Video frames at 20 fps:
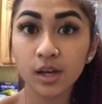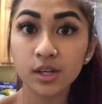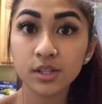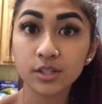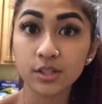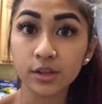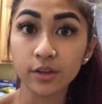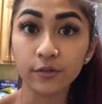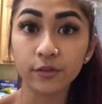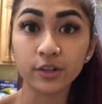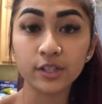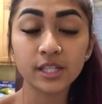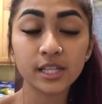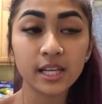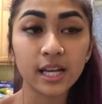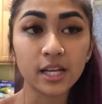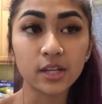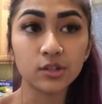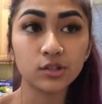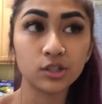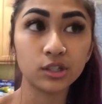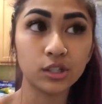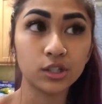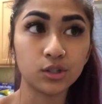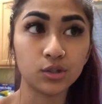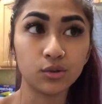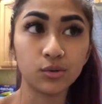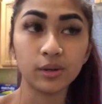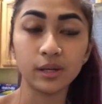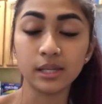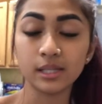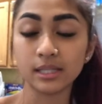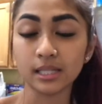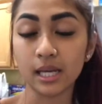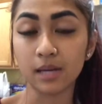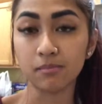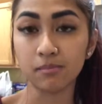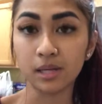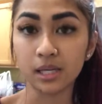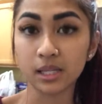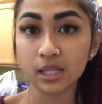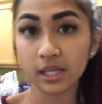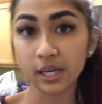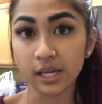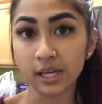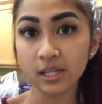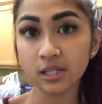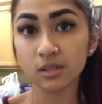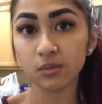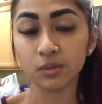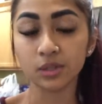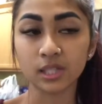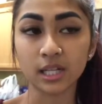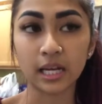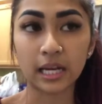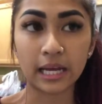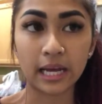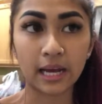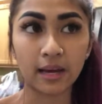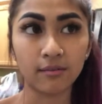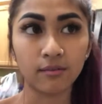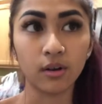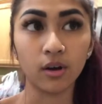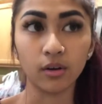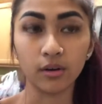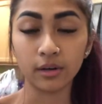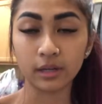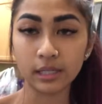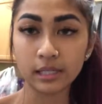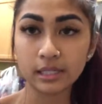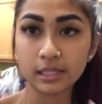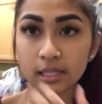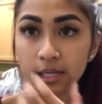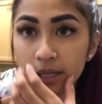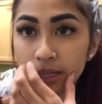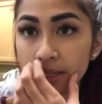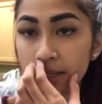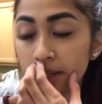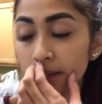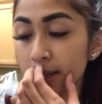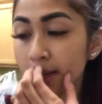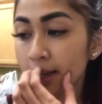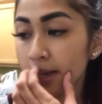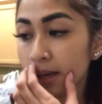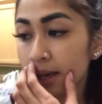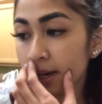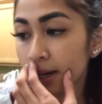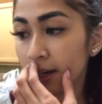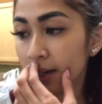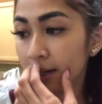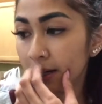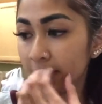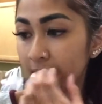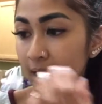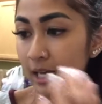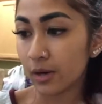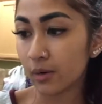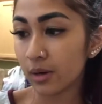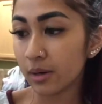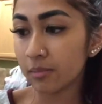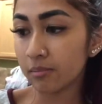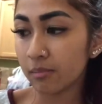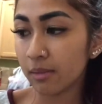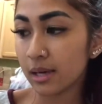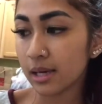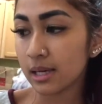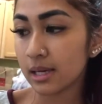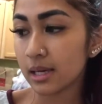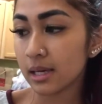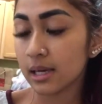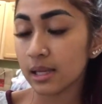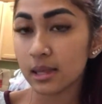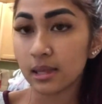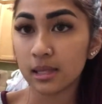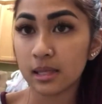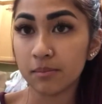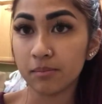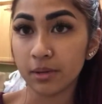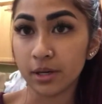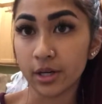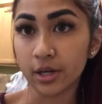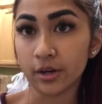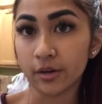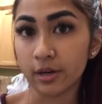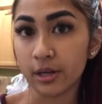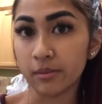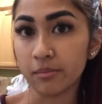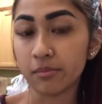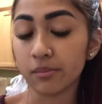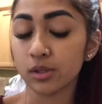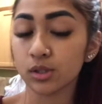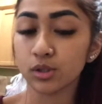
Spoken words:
So the first thing I usually do is I bake the cakes, which I have already done. Now I'm making the buttercream.